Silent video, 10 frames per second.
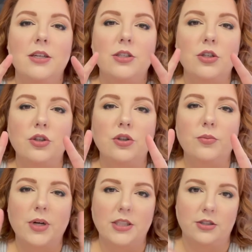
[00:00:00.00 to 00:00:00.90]
two
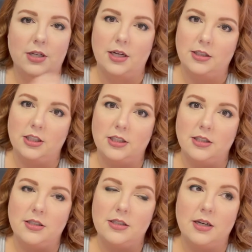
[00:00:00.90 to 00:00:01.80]
breast
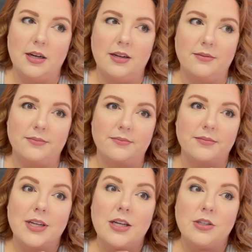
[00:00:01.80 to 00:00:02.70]
reductions. Um,
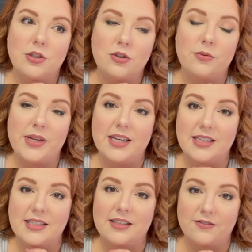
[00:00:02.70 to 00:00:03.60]
two
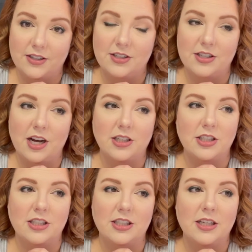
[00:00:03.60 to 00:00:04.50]
because the first
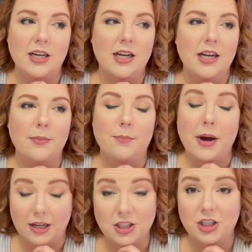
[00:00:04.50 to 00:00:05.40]
doctor
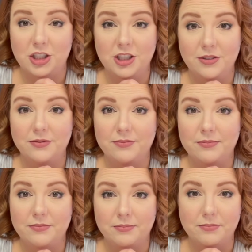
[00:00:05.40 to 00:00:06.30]
botched
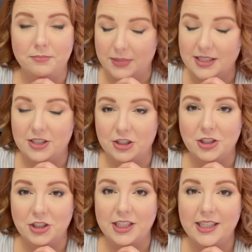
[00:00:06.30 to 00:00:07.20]
my
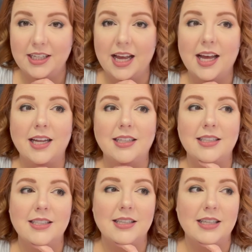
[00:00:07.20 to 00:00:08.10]
surgery and
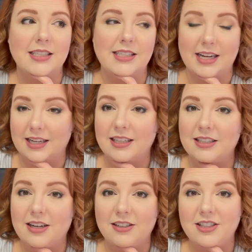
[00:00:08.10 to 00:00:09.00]
the second
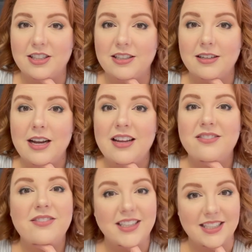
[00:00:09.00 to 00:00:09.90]
doctor
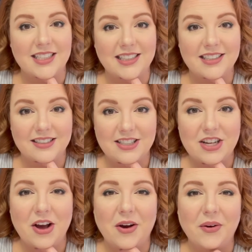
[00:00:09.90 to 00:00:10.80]
fixed it.
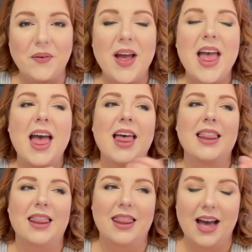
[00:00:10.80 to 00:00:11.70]
So
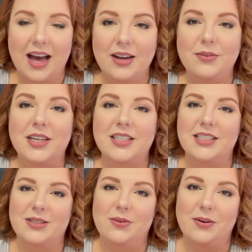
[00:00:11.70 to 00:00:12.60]
that
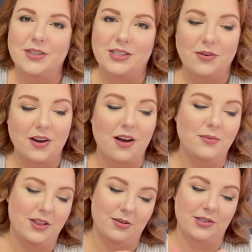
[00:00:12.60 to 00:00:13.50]
was what was going on
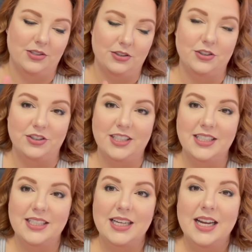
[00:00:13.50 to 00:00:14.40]
with those
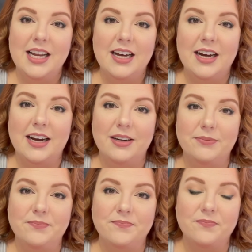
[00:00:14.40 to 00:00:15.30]
surgeries.
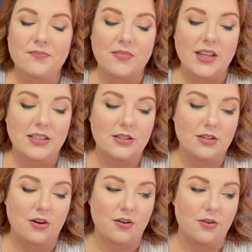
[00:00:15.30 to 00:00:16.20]
Um,
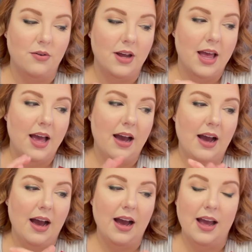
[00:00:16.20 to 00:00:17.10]
so
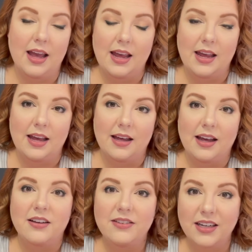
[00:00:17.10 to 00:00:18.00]
I
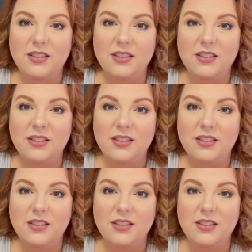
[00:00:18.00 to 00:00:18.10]
have had